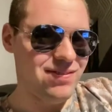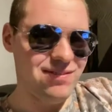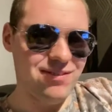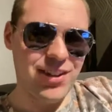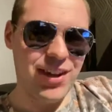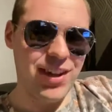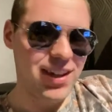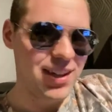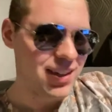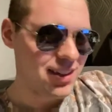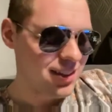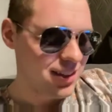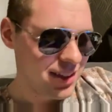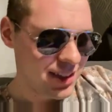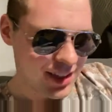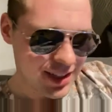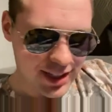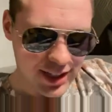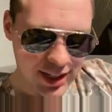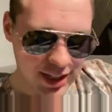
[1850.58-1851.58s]

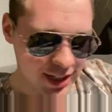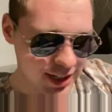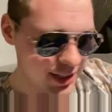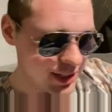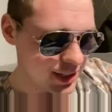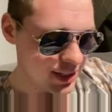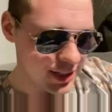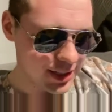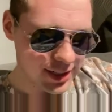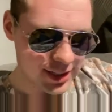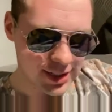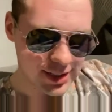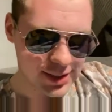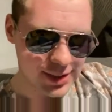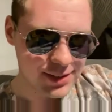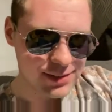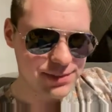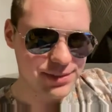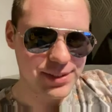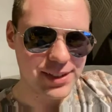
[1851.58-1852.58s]

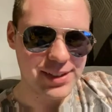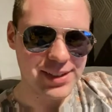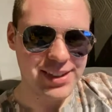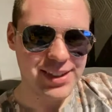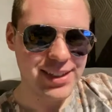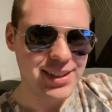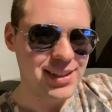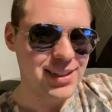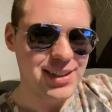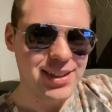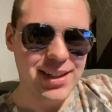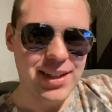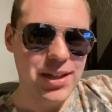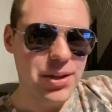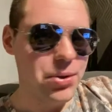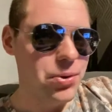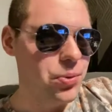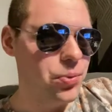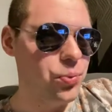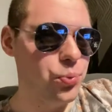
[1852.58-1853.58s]
what? fuck.
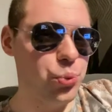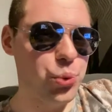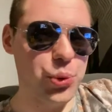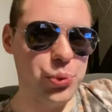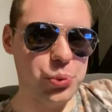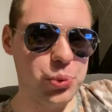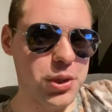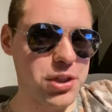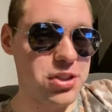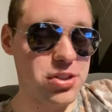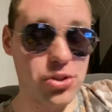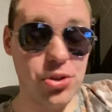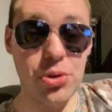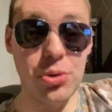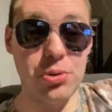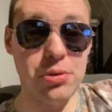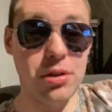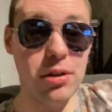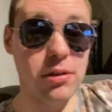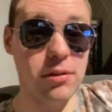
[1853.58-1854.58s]
We're
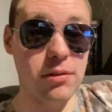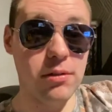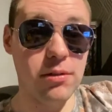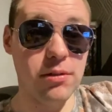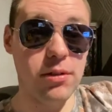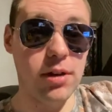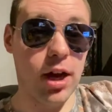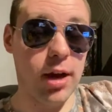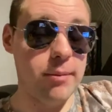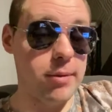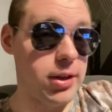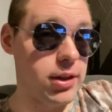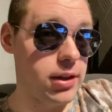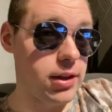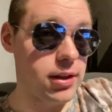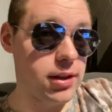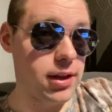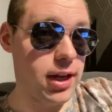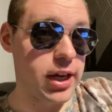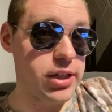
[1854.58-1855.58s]
screwed. I mean,
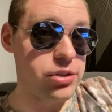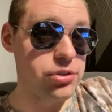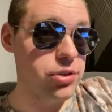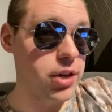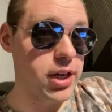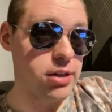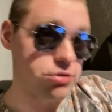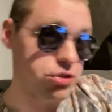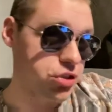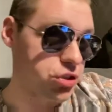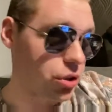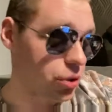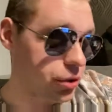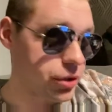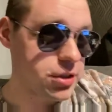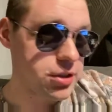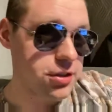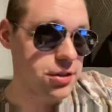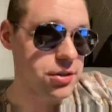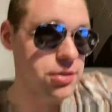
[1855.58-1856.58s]
I don't know how
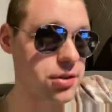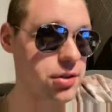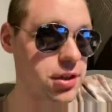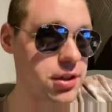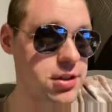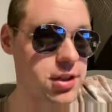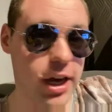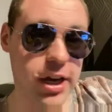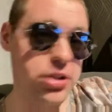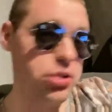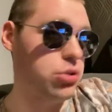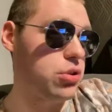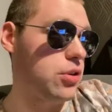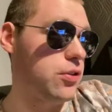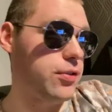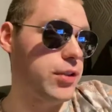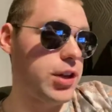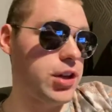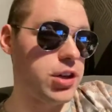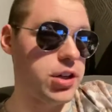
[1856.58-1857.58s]
Scotland's going to do this. I don't know
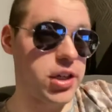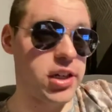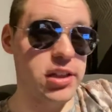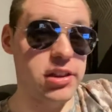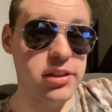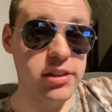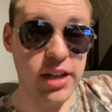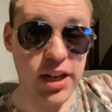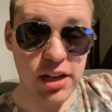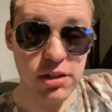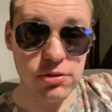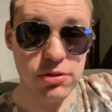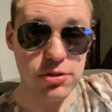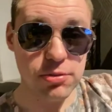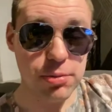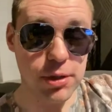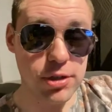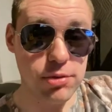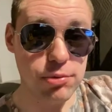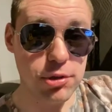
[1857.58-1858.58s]
if they're going to announce
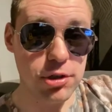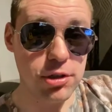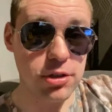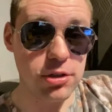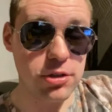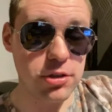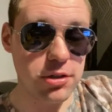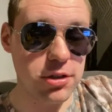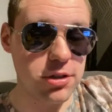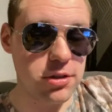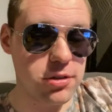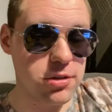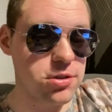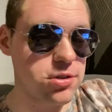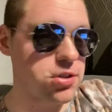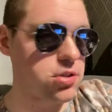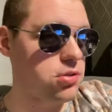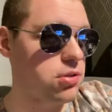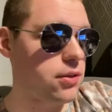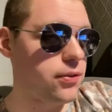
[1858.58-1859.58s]
when we're going to do this,
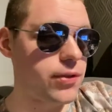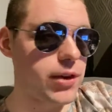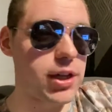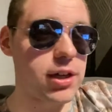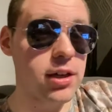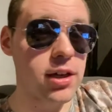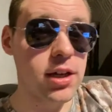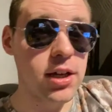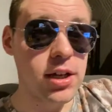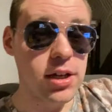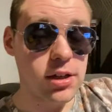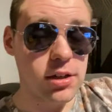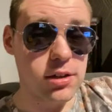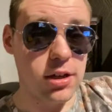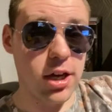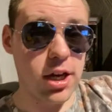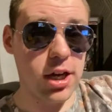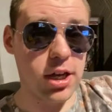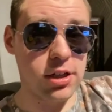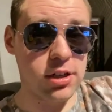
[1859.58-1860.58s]
because the only thing
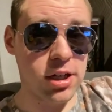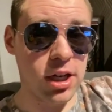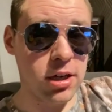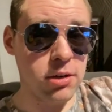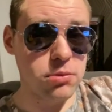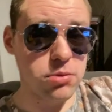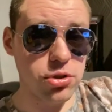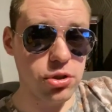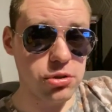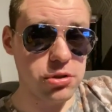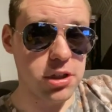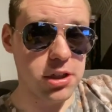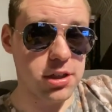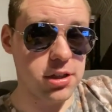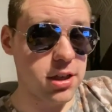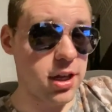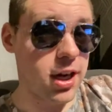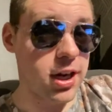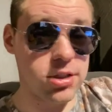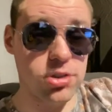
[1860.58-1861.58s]
King John
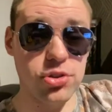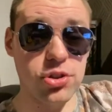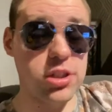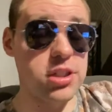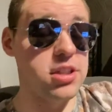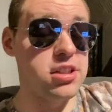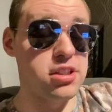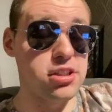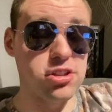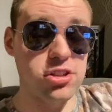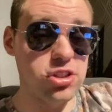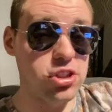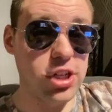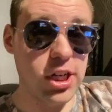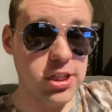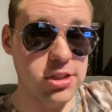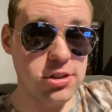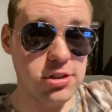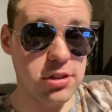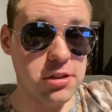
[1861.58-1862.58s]
Nicola actually
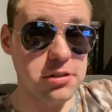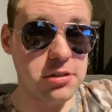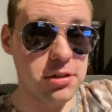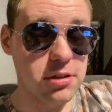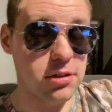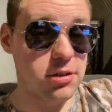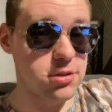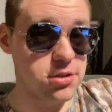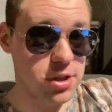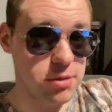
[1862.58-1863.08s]
suggested, because